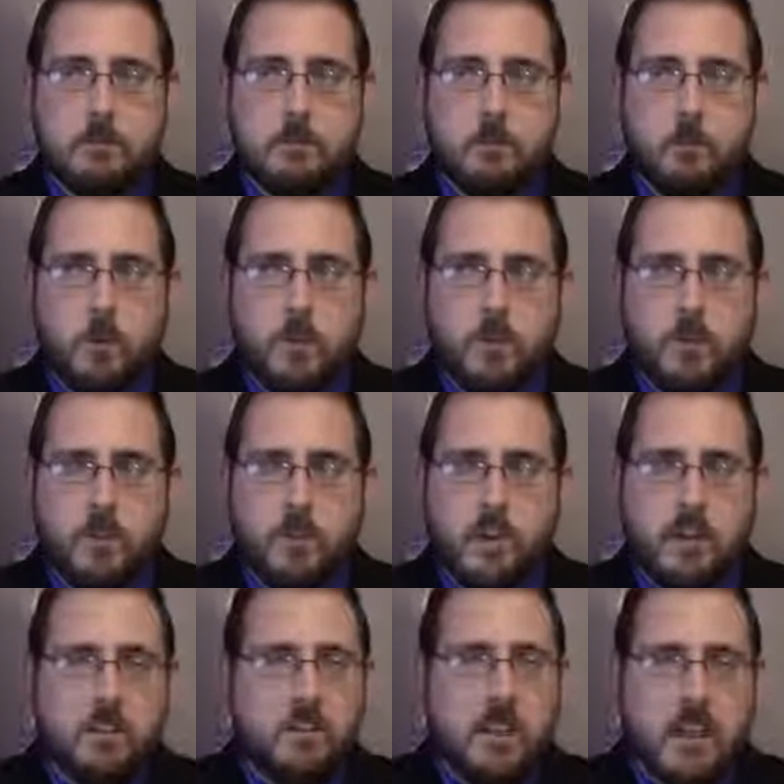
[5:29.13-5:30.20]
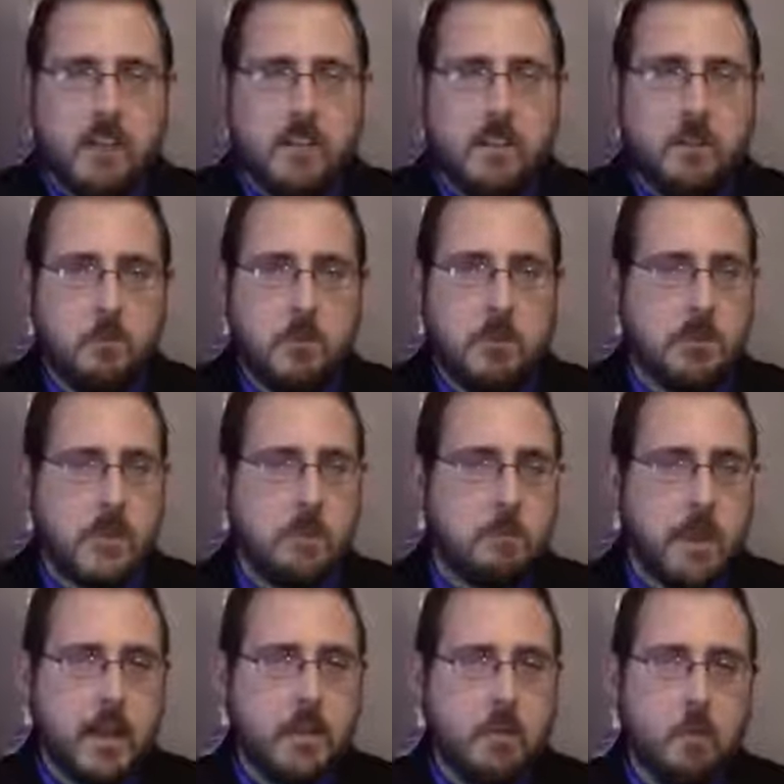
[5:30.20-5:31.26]
which is exactly what they
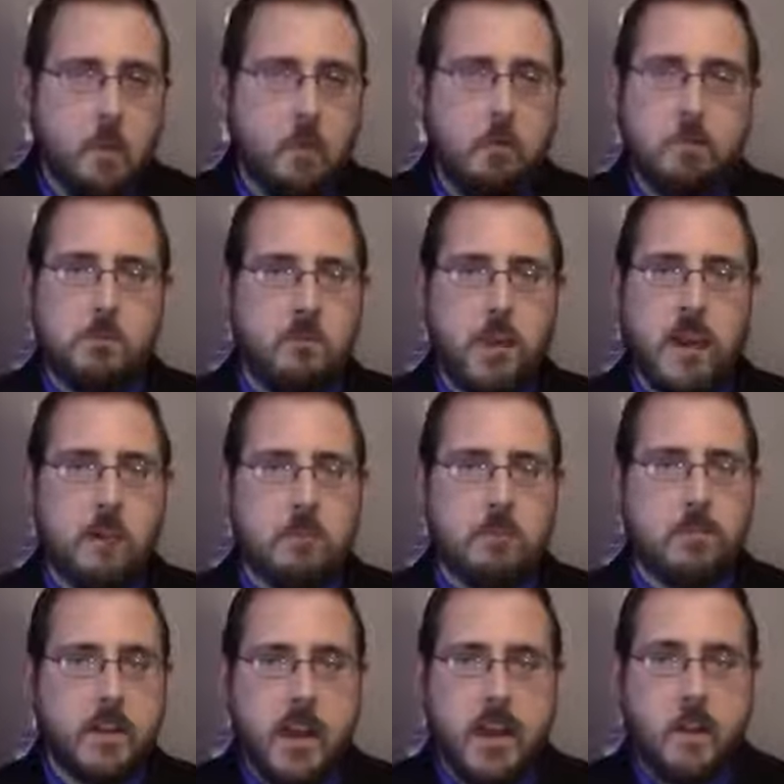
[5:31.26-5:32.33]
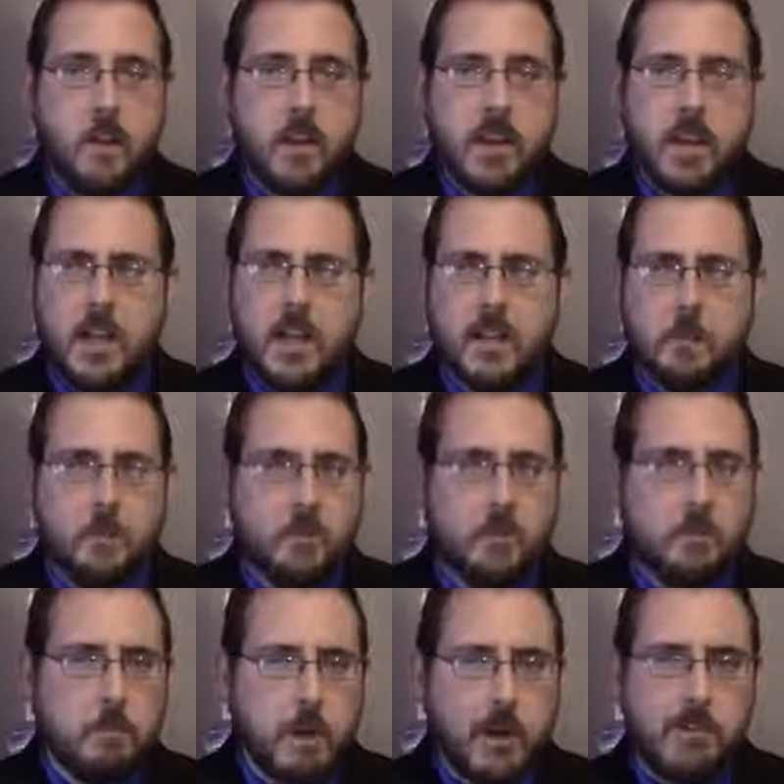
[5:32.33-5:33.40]
make homes out of now in the most
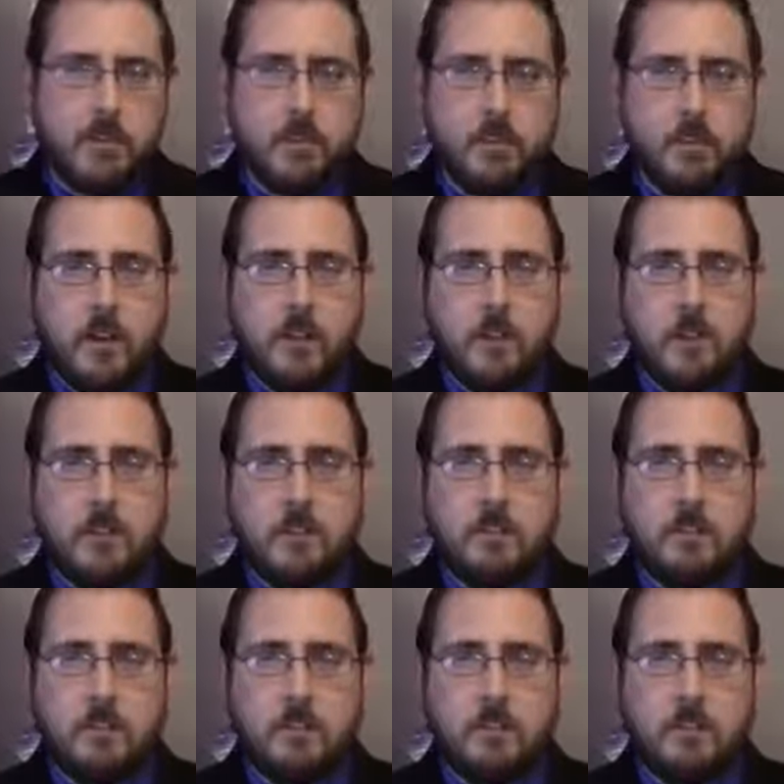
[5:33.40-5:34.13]
impoverished of areas.